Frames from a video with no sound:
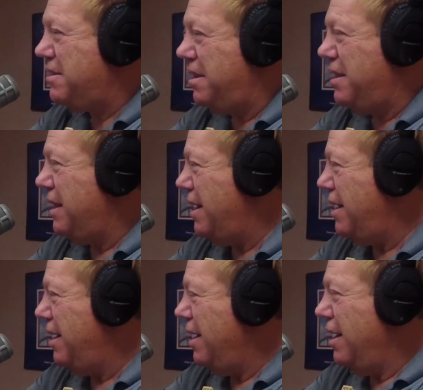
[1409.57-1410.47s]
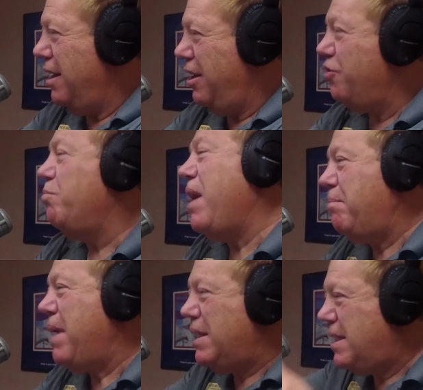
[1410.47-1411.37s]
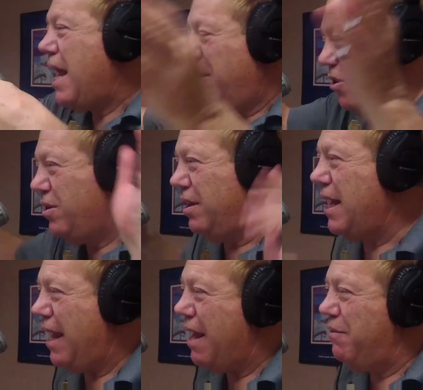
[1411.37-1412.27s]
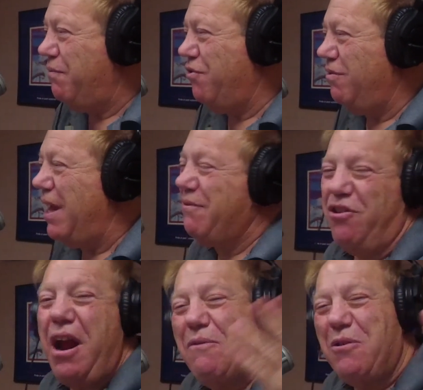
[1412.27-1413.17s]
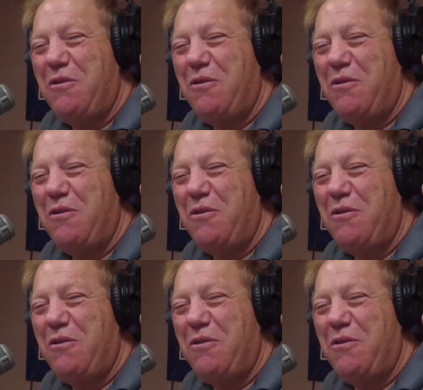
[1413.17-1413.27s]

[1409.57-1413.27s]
the thing that you used to buy a Maytag and you could have it for forever.